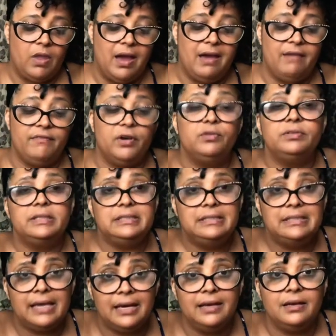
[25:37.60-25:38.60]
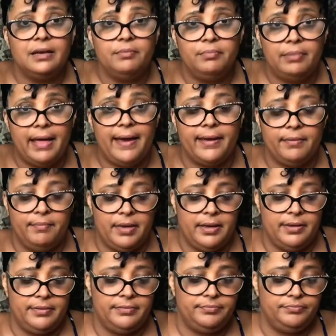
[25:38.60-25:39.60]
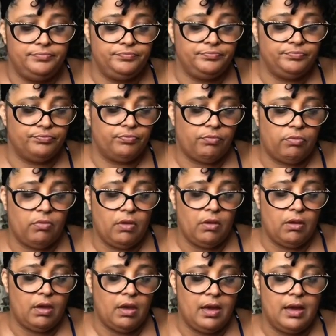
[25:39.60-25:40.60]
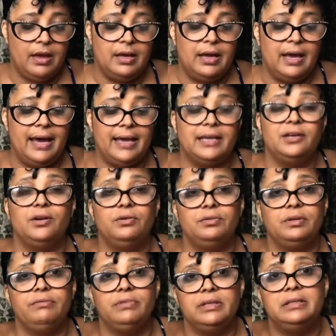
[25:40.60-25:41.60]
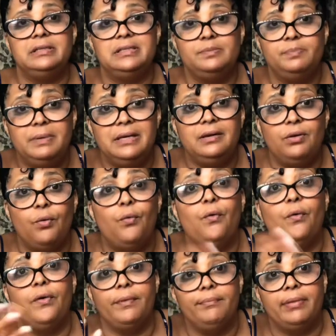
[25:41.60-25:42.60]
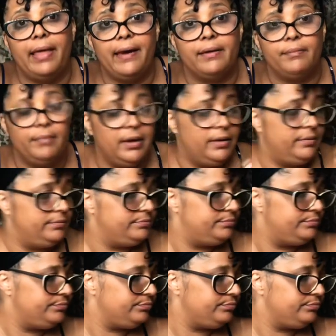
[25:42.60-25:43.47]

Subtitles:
I've only dated black men, I can only really speak on black men.